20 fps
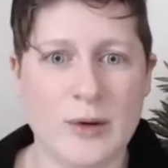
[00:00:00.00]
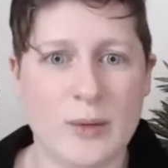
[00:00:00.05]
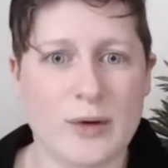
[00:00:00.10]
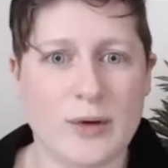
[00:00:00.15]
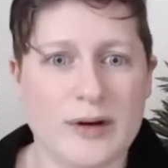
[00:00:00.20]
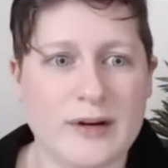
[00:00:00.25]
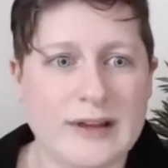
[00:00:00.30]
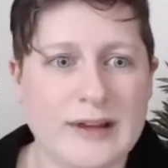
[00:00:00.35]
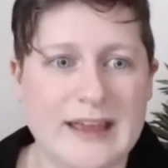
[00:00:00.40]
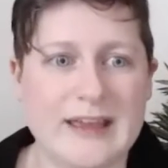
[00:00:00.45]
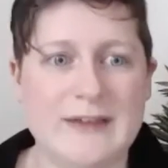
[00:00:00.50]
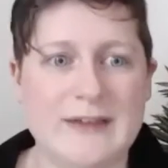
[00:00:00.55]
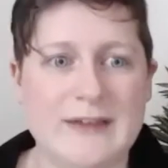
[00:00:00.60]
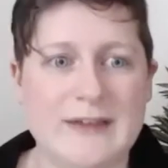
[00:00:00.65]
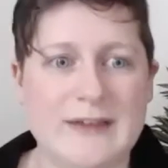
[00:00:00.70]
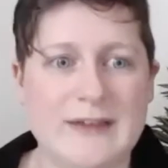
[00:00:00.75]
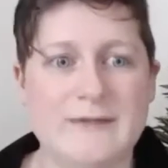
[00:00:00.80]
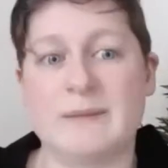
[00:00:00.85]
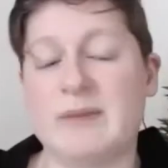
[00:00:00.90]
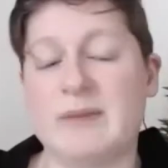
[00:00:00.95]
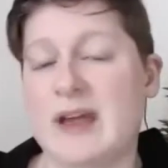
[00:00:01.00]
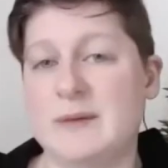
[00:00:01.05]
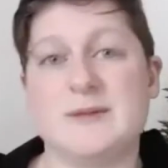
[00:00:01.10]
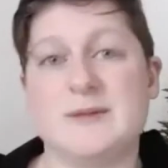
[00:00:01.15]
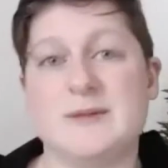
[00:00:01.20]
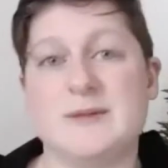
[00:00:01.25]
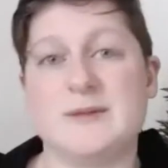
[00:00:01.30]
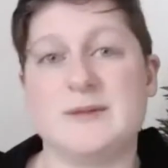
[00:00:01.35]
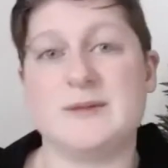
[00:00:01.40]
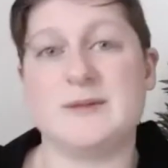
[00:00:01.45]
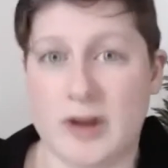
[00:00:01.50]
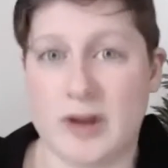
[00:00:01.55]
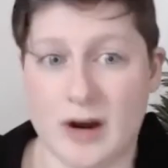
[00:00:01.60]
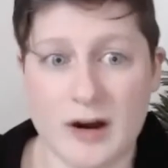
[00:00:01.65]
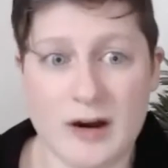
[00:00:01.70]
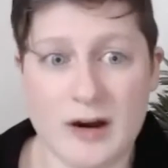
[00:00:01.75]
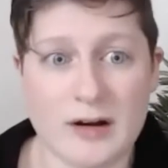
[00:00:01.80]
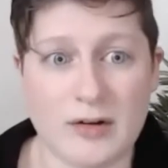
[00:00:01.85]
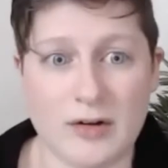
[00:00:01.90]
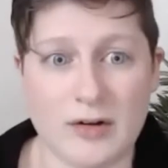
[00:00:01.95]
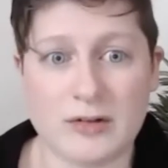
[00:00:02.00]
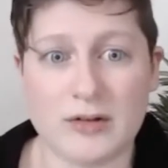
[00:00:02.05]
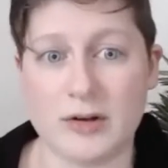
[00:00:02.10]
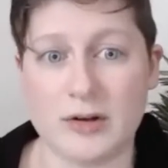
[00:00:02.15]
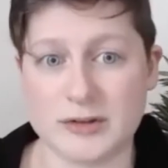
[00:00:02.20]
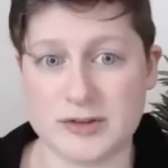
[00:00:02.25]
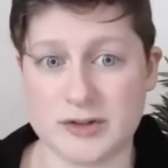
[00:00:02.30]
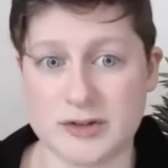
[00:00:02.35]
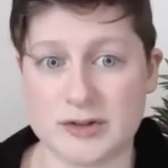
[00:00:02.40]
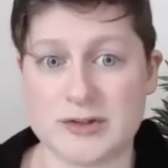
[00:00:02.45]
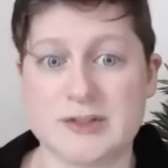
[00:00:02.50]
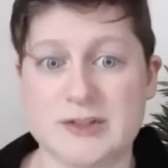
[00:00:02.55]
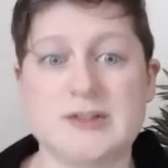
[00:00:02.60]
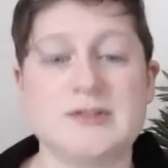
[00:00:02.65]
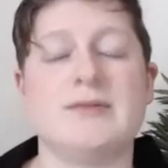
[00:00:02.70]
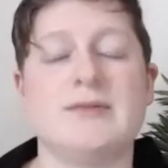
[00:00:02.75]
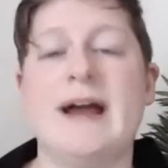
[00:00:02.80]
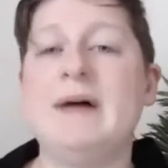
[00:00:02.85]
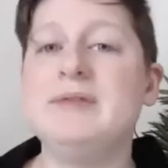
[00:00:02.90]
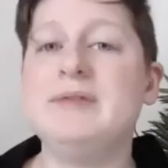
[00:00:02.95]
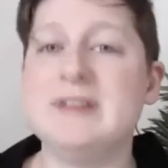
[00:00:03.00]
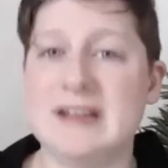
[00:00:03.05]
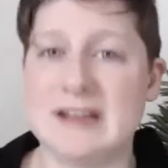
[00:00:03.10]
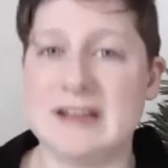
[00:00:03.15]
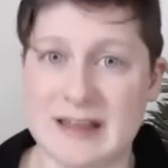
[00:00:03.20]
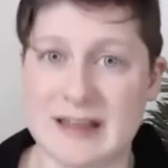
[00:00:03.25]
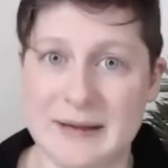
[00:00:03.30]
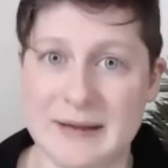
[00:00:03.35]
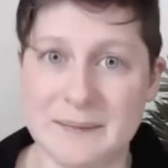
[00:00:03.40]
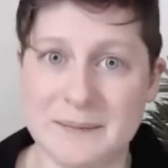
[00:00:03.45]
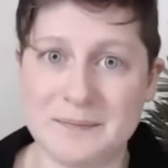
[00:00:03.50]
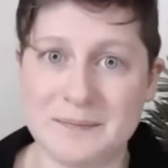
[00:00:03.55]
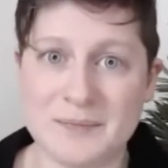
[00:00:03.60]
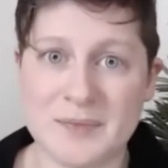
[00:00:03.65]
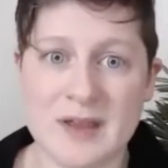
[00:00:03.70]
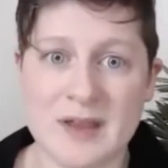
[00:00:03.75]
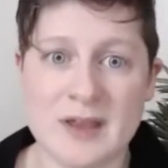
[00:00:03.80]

or even sometimes matriarchal cultures surrounding them.